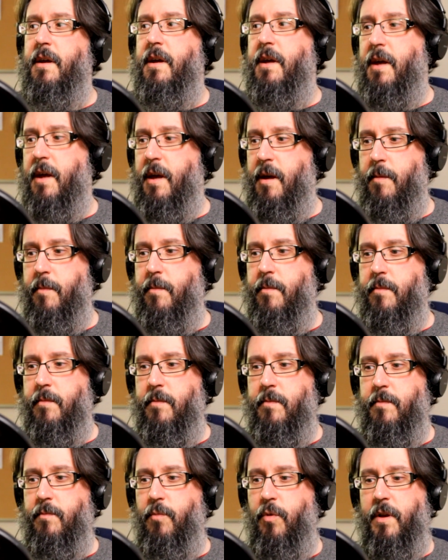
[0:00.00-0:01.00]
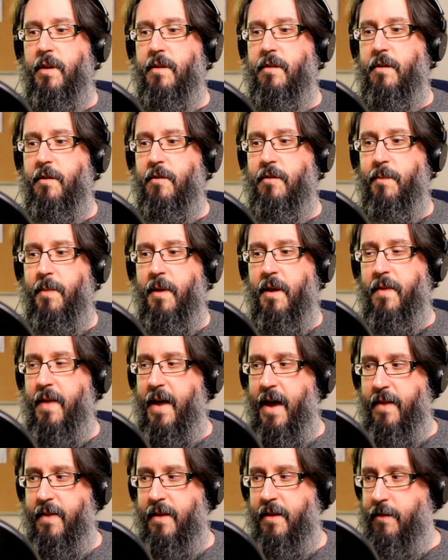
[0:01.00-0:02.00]
and wanting to do something like
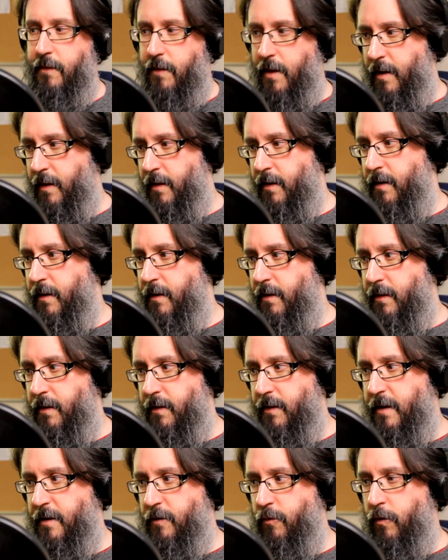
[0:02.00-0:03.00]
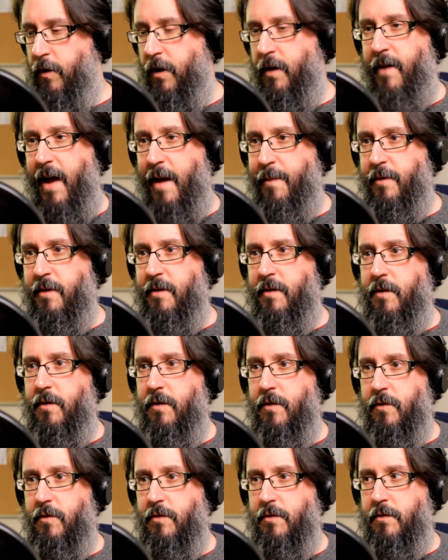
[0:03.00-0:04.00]
that. And then this all kind of happened
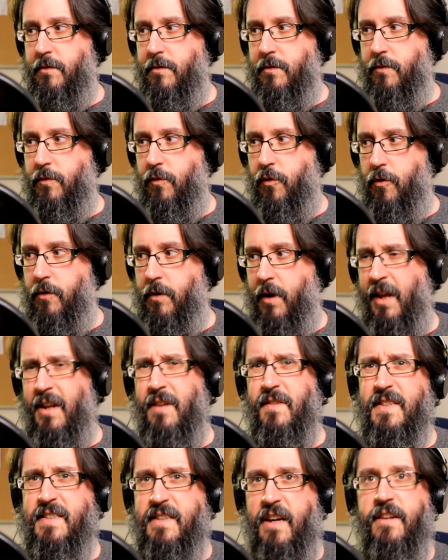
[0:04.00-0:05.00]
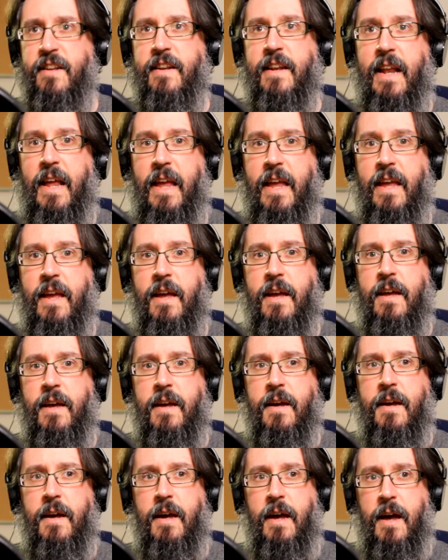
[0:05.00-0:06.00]
kind of suddenly.
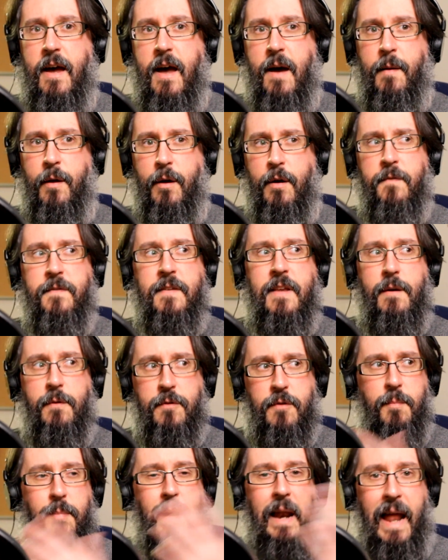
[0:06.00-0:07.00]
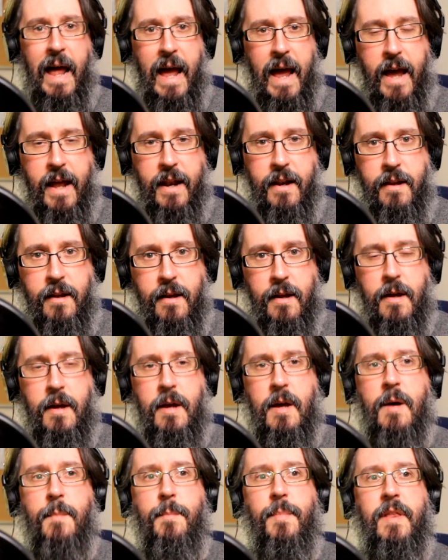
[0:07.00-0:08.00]
Obviously it was a plan,
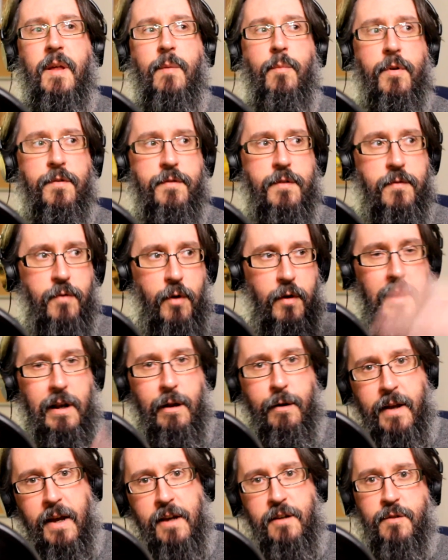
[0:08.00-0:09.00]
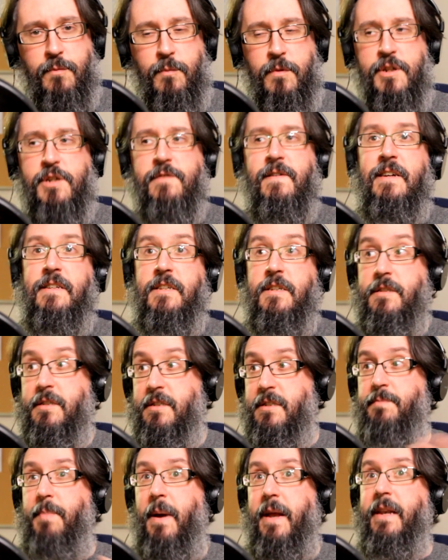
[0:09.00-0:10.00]
but then once you've got the location, once you're actually
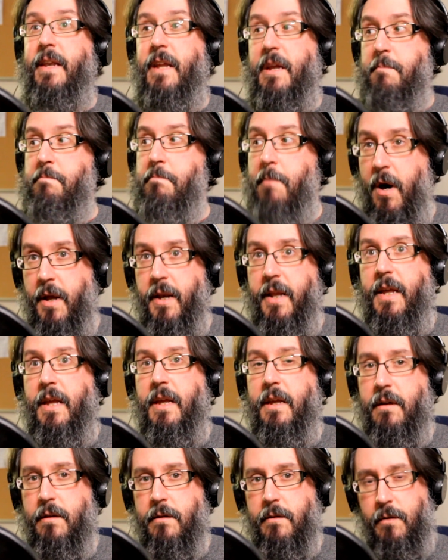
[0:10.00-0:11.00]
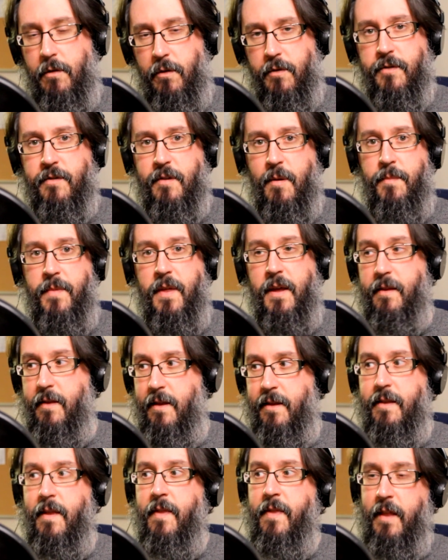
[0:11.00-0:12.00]
spending money on something,
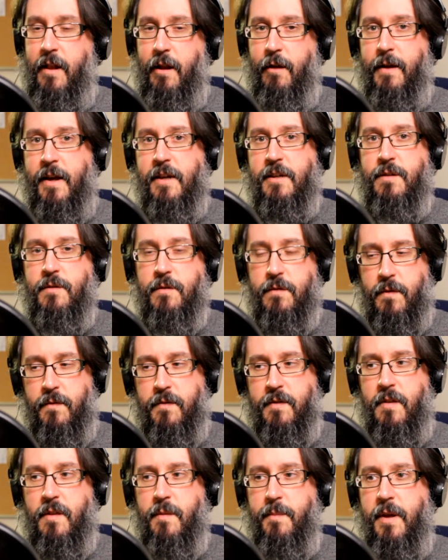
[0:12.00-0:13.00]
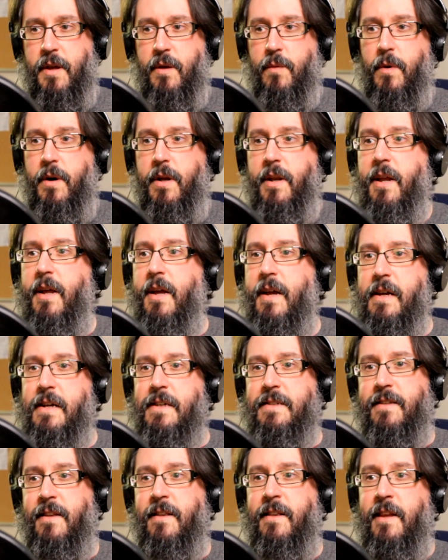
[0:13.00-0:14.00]
and the location is obviously the big one,
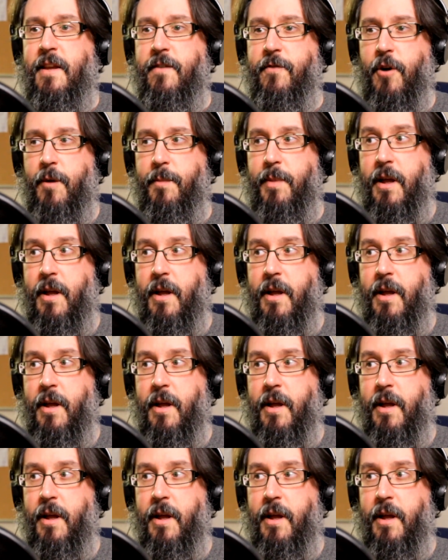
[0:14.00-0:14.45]
suddenly you've got to be